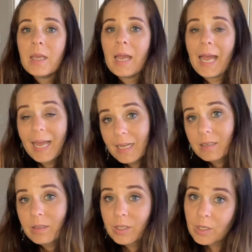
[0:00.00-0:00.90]
and
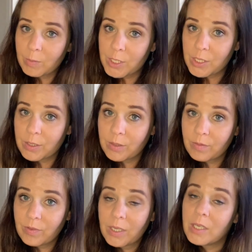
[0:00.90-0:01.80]
the commission
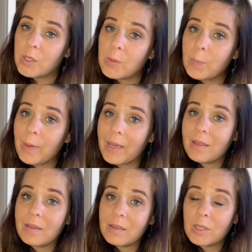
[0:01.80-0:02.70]
fee, you pay
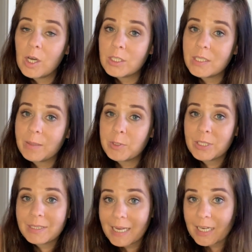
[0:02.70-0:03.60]
the consumption
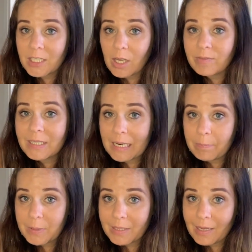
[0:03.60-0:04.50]
tax of
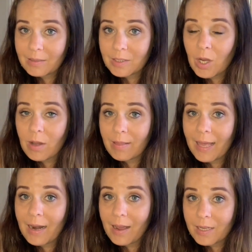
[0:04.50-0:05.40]
10% on
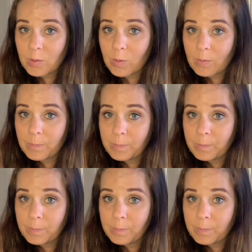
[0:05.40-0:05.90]
that as well.